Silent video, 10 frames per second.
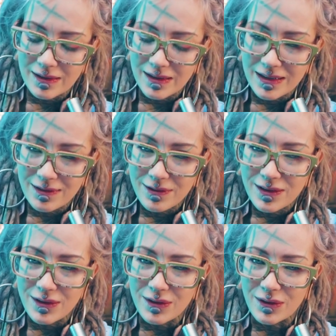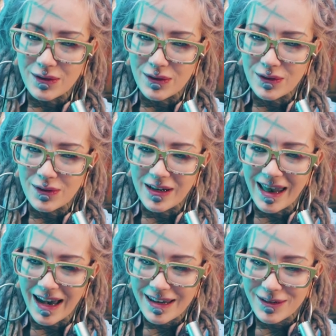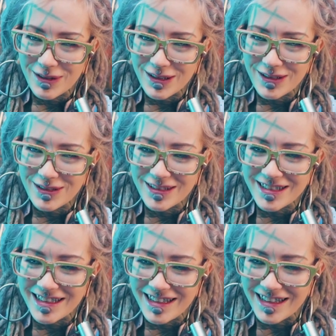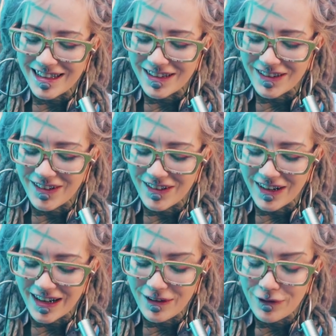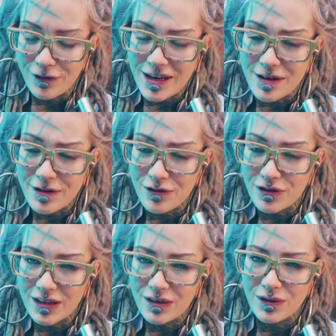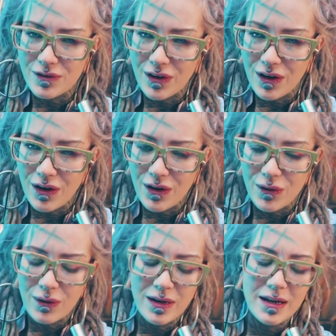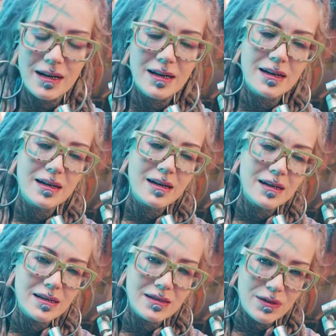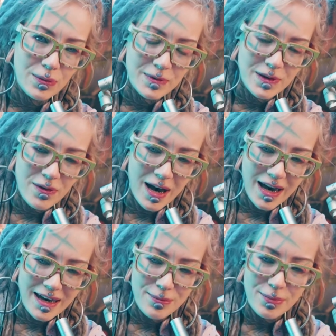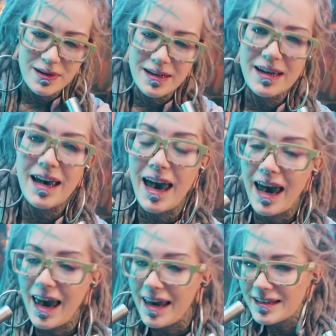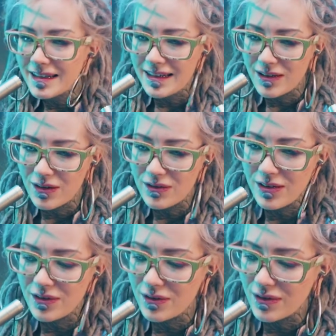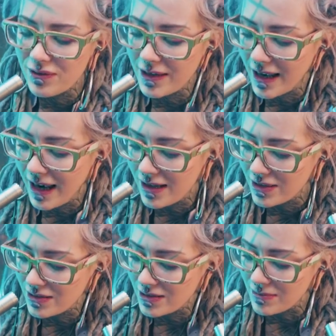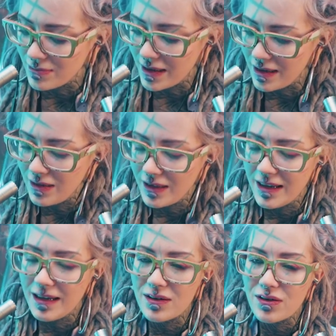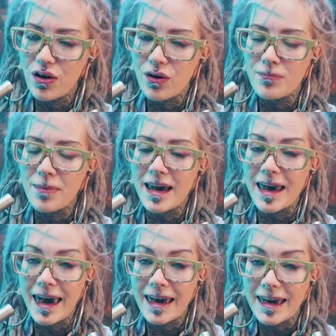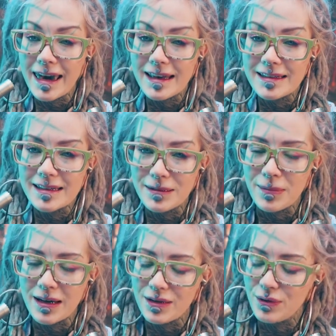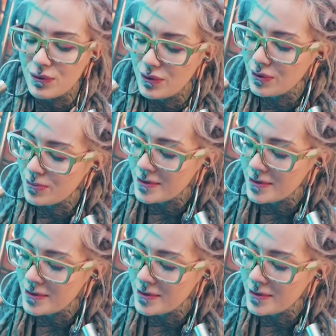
If you like what you see here already, feel free to follow, subscribe, and click on the notification bell here on my ASMR YouTube